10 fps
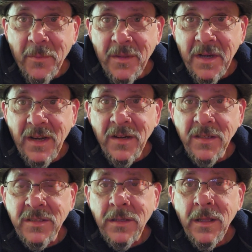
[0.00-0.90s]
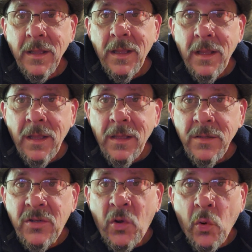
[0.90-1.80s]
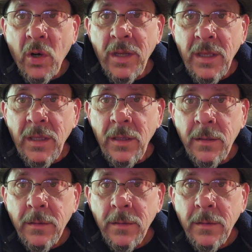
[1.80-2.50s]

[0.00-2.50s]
the nearest tree.